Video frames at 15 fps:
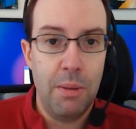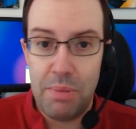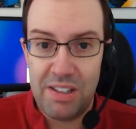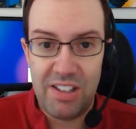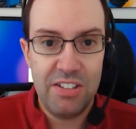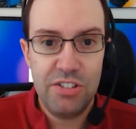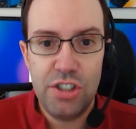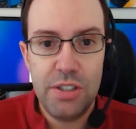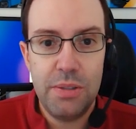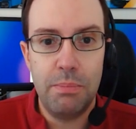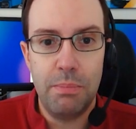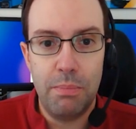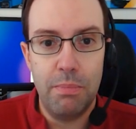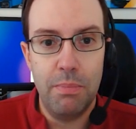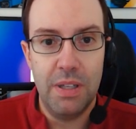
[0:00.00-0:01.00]

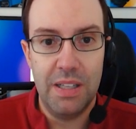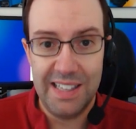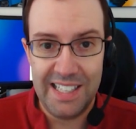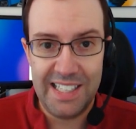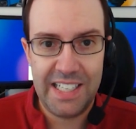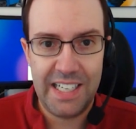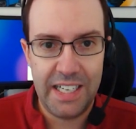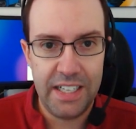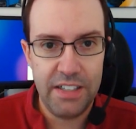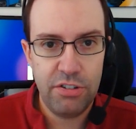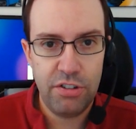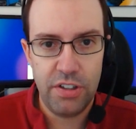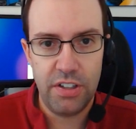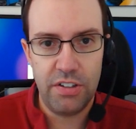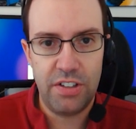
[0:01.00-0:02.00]
potentially linking
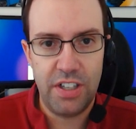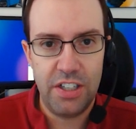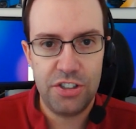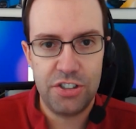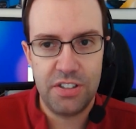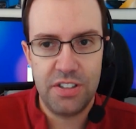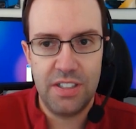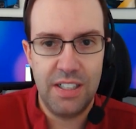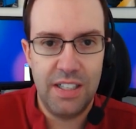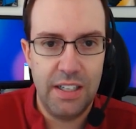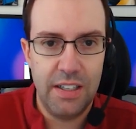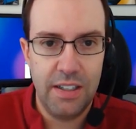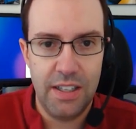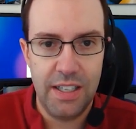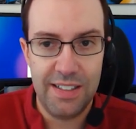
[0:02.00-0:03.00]
into the station
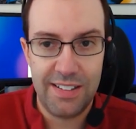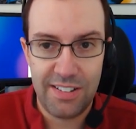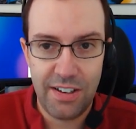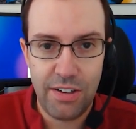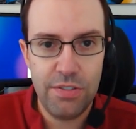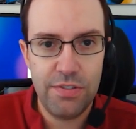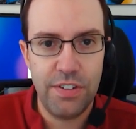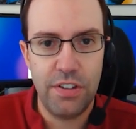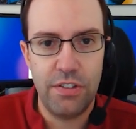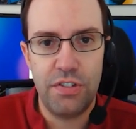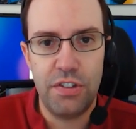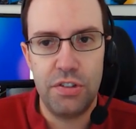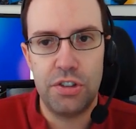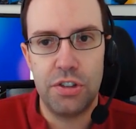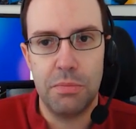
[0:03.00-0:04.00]
itself in the
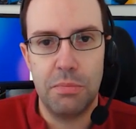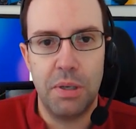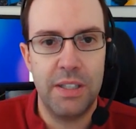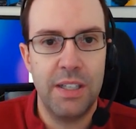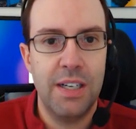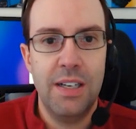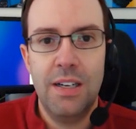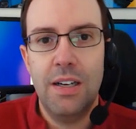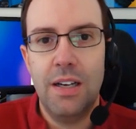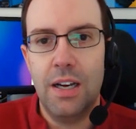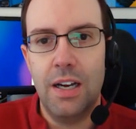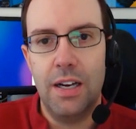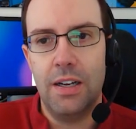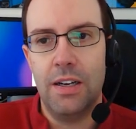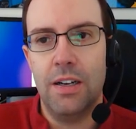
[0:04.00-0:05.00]
future, but
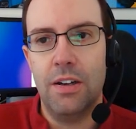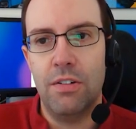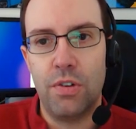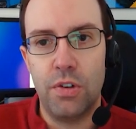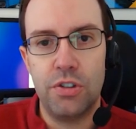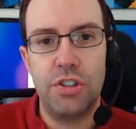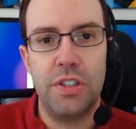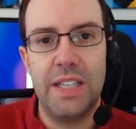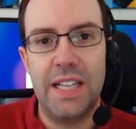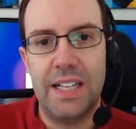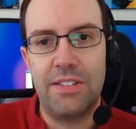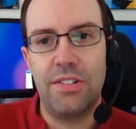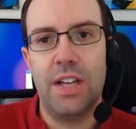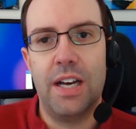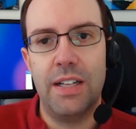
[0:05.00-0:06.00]
unfortunately
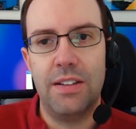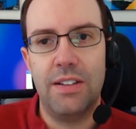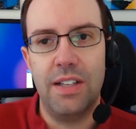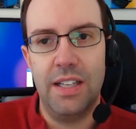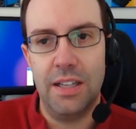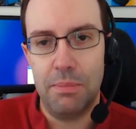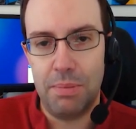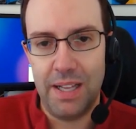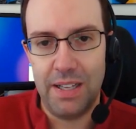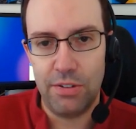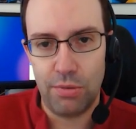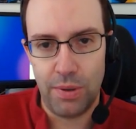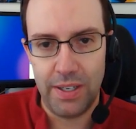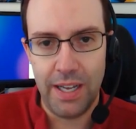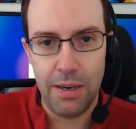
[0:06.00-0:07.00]
that's not in the
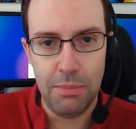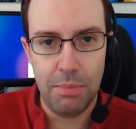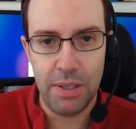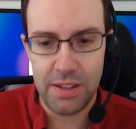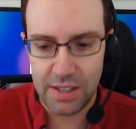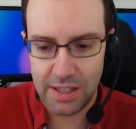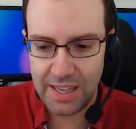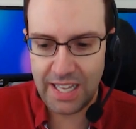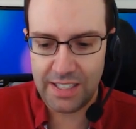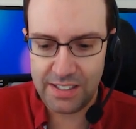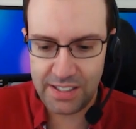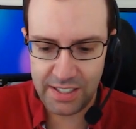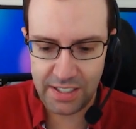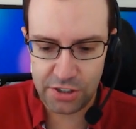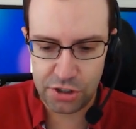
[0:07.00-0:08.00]
plans right now. But
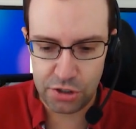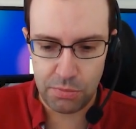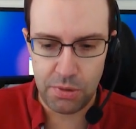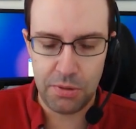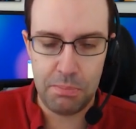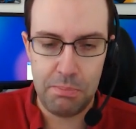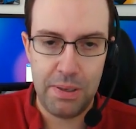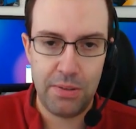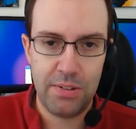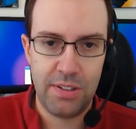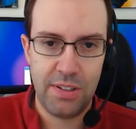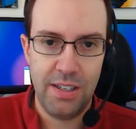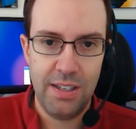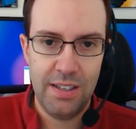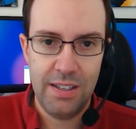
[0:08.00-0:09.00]
that connection was
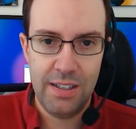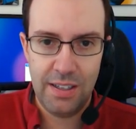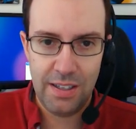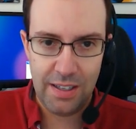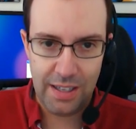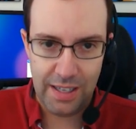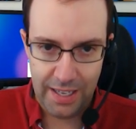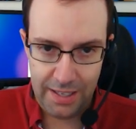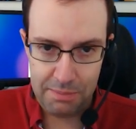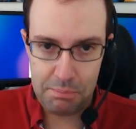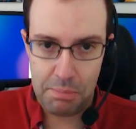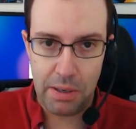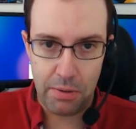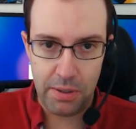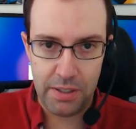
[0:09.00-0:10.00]
built
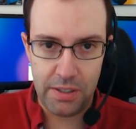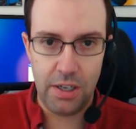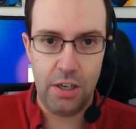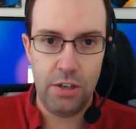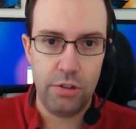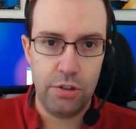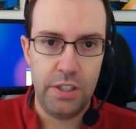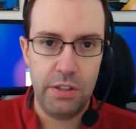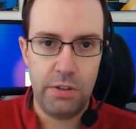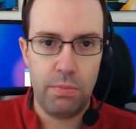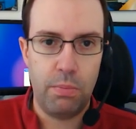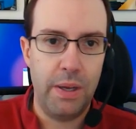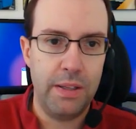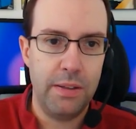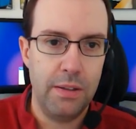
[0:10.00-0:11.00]
and buried
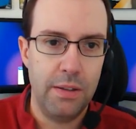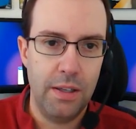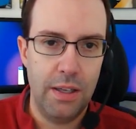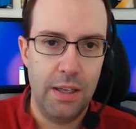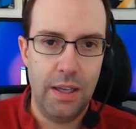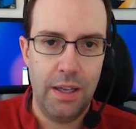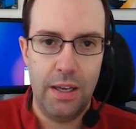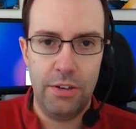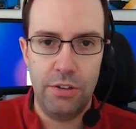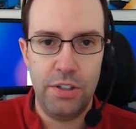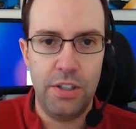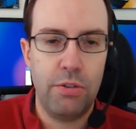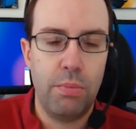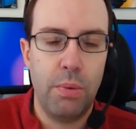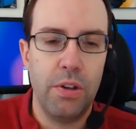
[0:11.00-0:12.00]
underneath
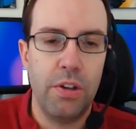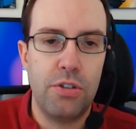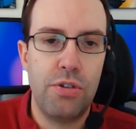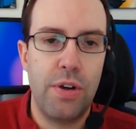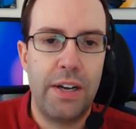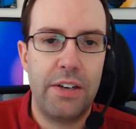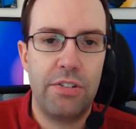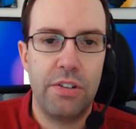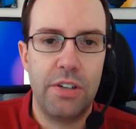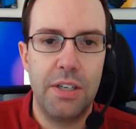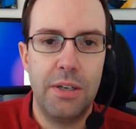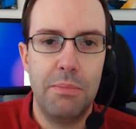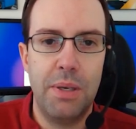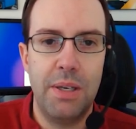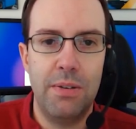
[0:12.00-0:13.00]
where the tracks are
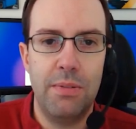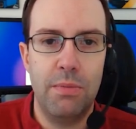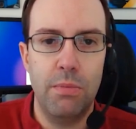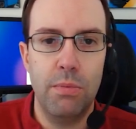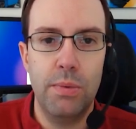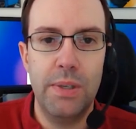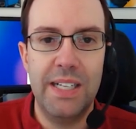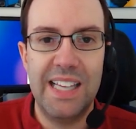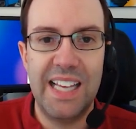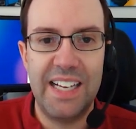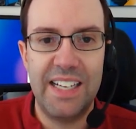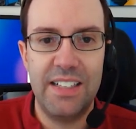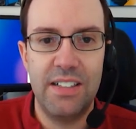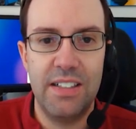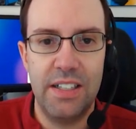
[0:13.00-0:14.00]
going to be
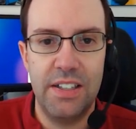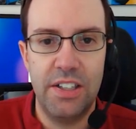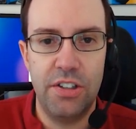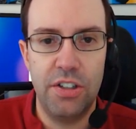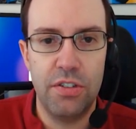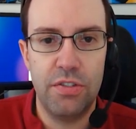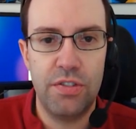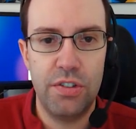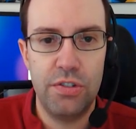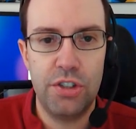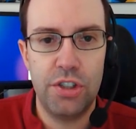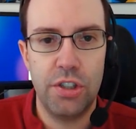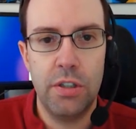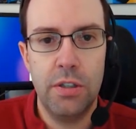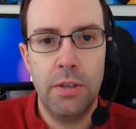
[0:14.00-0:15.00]
relayed in the near
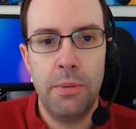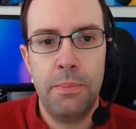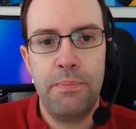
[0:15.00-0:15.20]
future,